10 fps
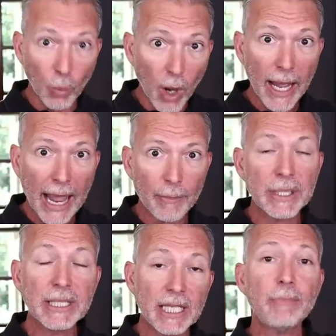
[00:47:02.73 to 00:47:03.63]
What
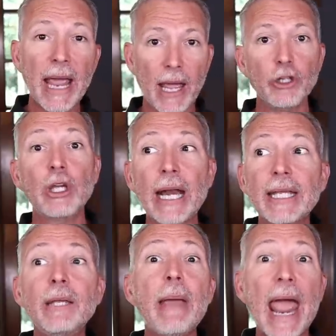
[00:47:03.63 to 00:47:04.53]
happened? Keep, you got to
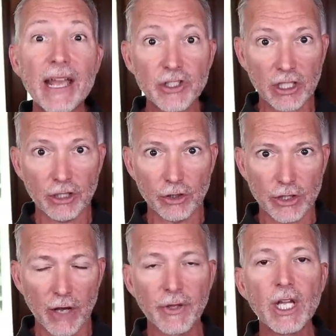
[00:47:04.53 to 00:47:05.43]
keep asking
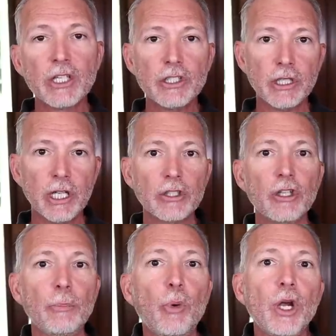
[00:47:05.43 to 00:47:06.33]
yourself till you get to
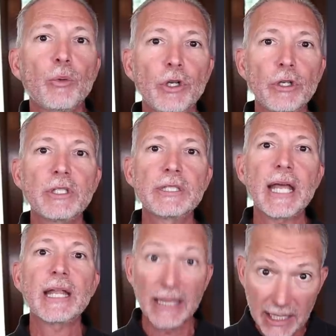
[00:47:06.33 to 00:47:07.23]
the point where you can
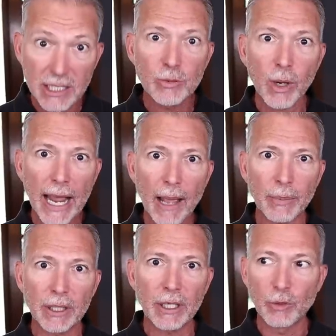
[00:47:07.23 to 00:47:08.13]
say, this is what
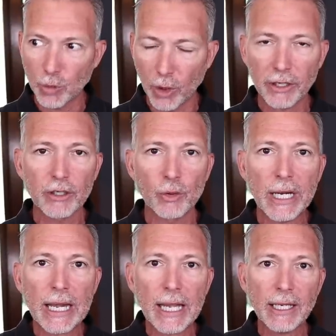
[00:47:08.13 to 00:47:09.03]
happened. It was one of the
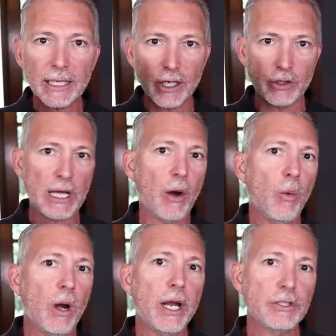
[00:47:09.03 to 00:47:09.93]
great eight. Here's how
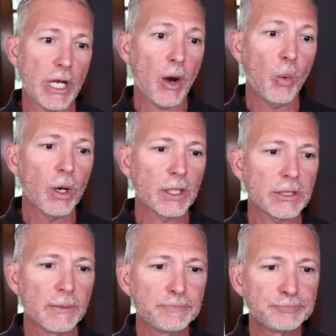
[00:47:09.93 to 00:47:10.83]
it, here's how it worked.